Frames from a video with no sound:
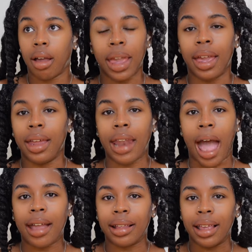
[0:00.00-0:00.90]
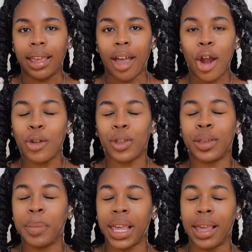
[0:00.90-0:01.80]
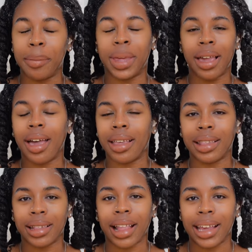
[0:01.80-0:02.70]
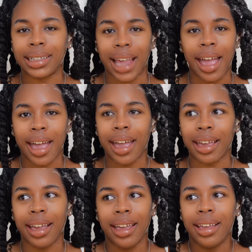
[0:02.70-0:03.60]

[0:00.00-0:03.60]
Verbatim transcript: And it hurts me because it's like, dang,